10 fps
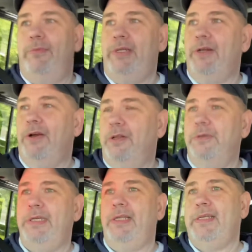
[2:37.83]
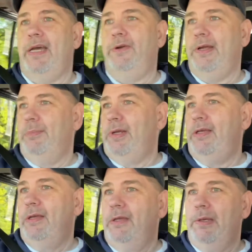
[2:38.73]
We did our closing at a title
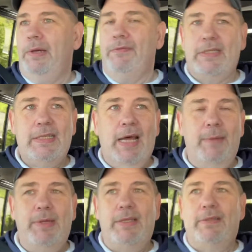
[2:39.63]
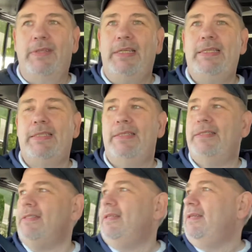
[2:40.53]
company. We have an assignment of leases